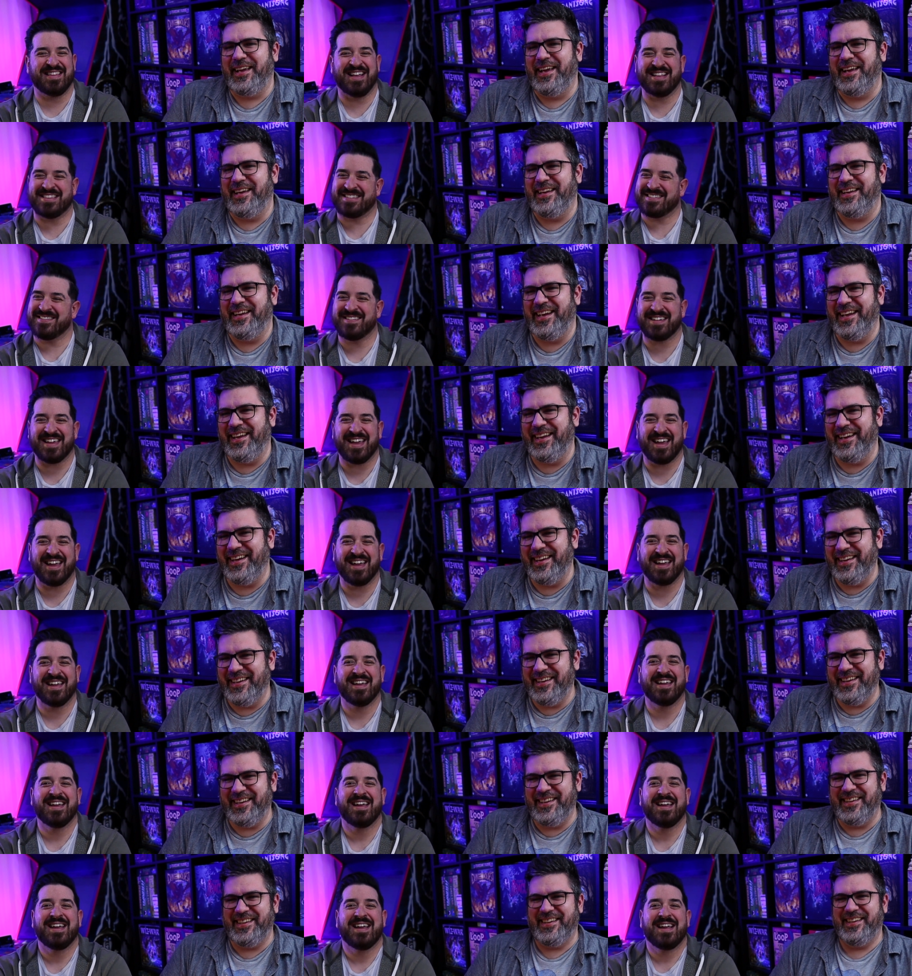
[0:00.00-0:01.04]
Speaker 1: That's okay.
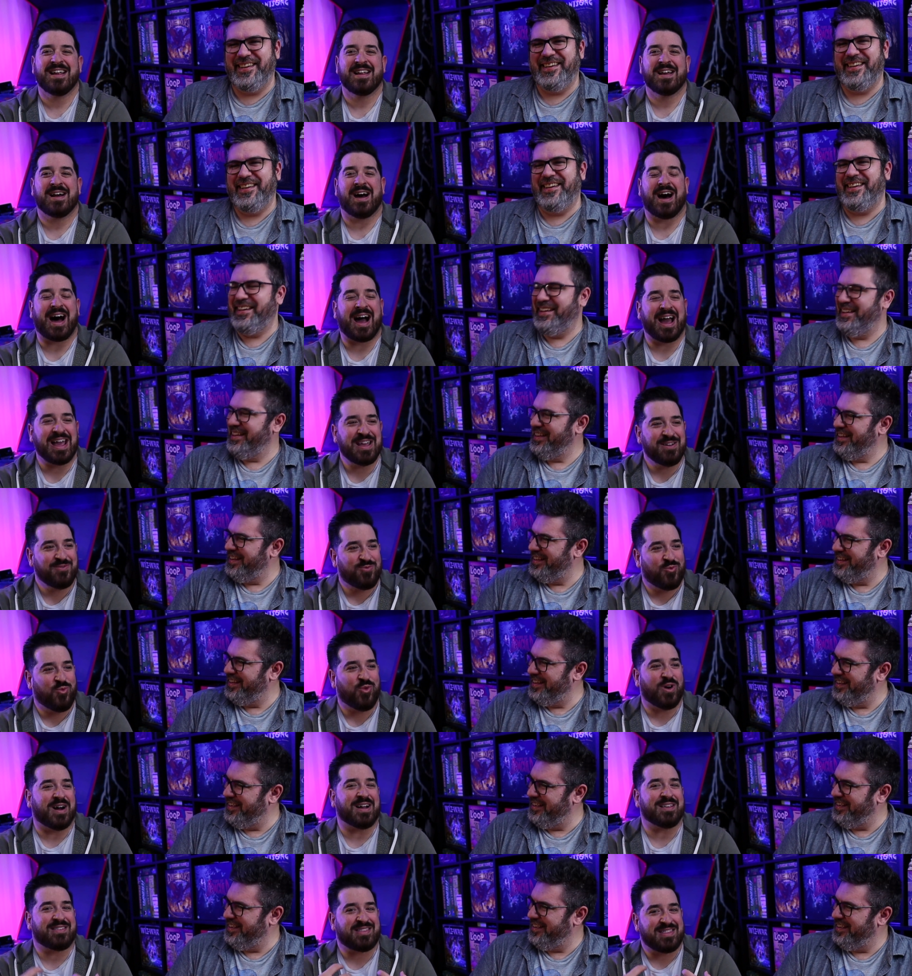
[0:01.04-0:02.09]
I
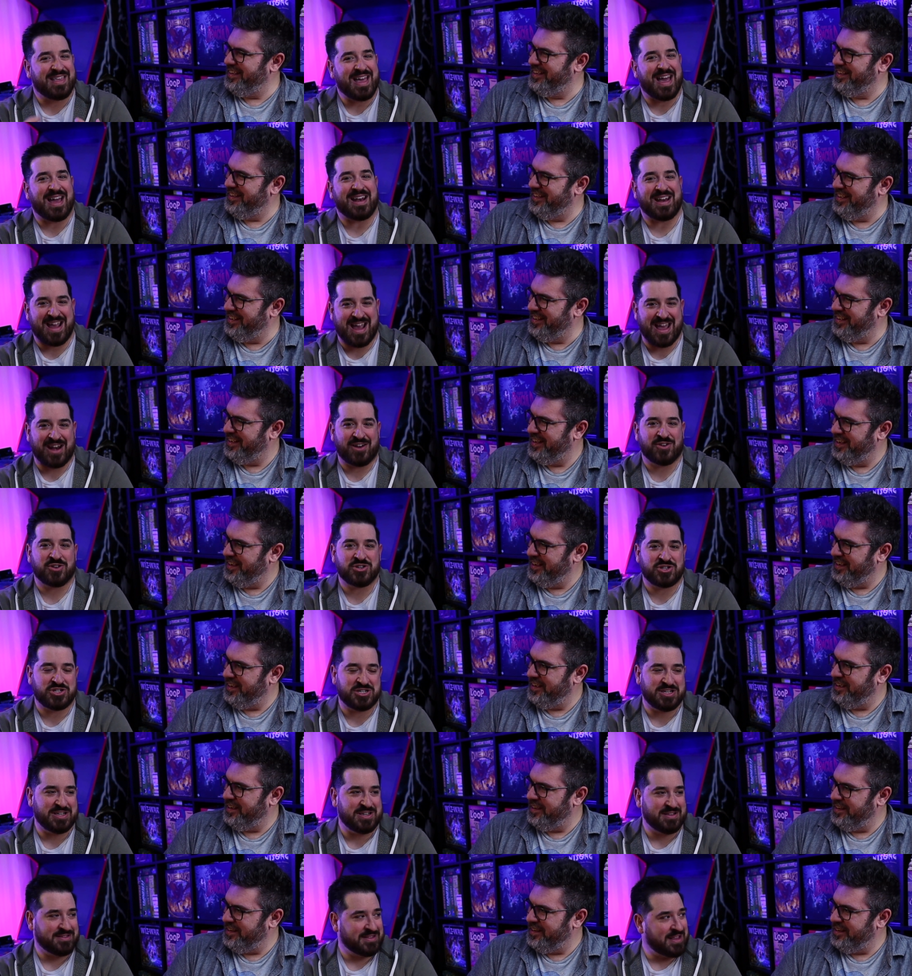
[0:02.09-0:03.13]
want that
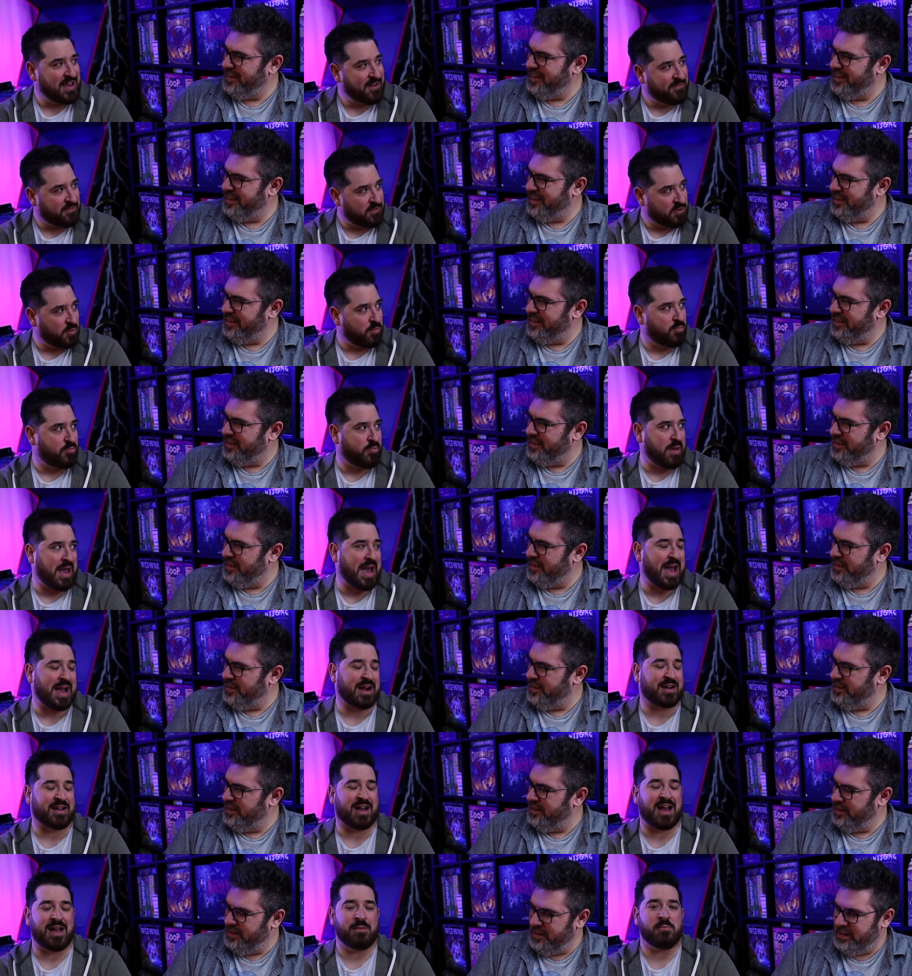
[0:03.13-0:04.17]
energy level
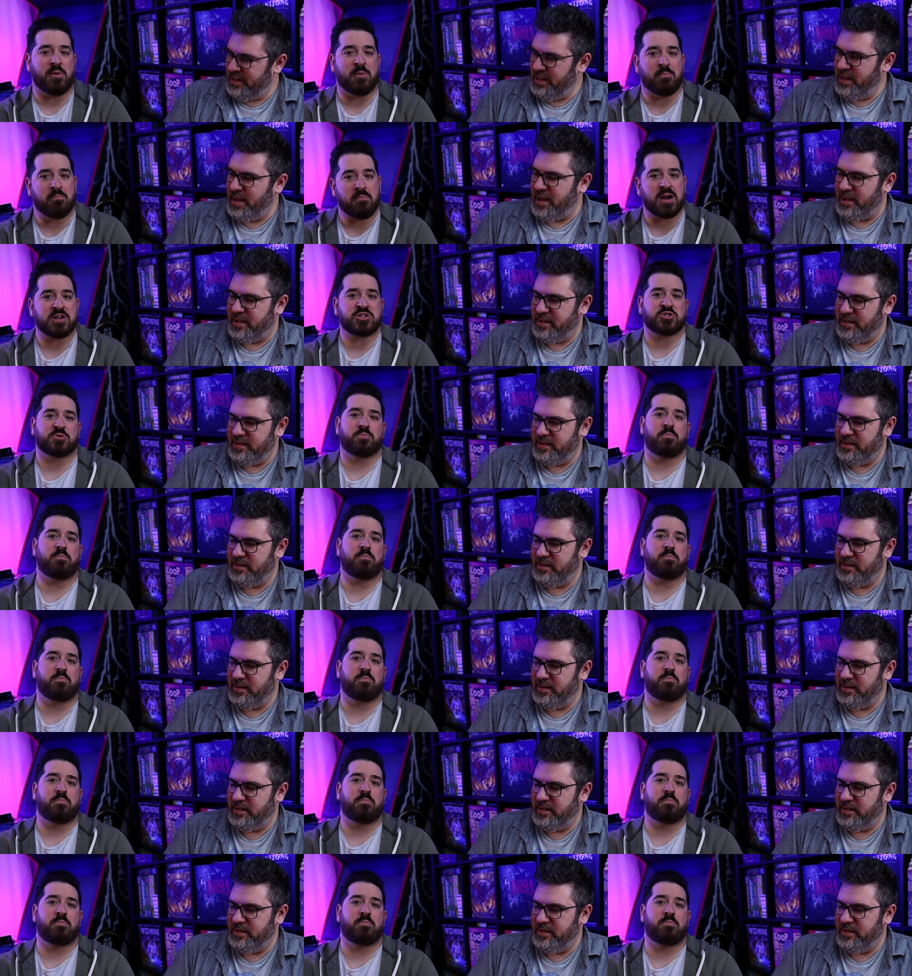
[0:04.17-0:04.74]
back. I'm a yeah. much